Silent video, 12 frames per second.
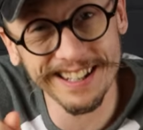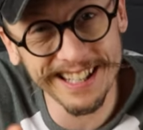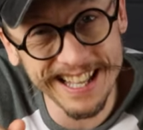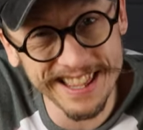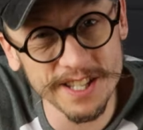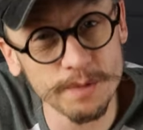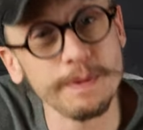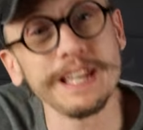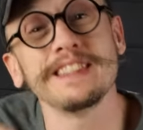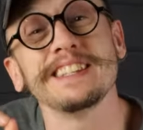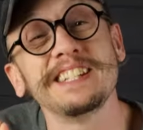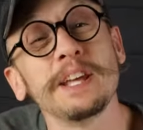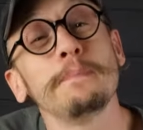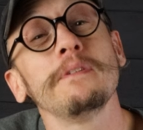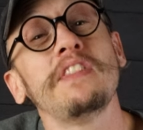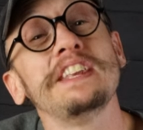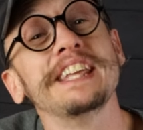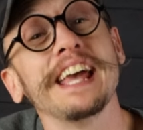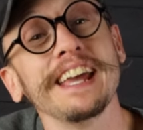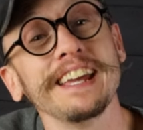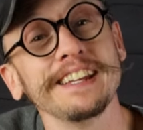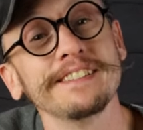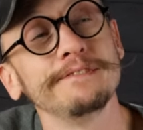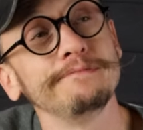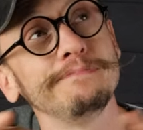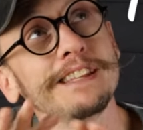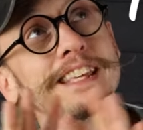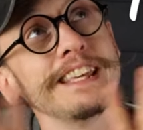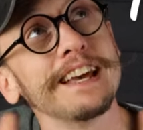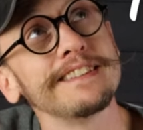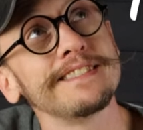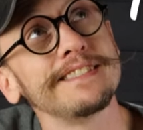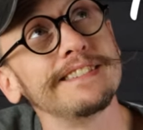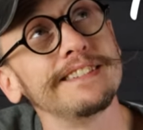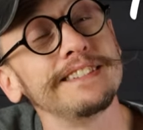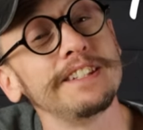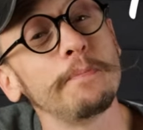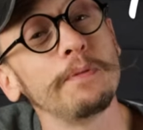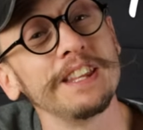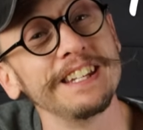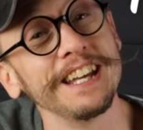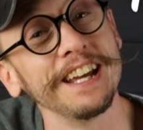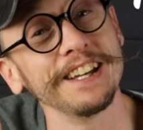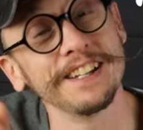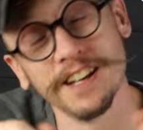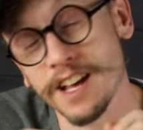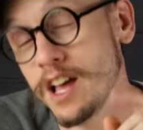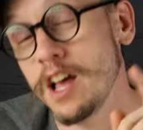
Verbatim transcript: let this be the tip of the day. Yes, tip of the day.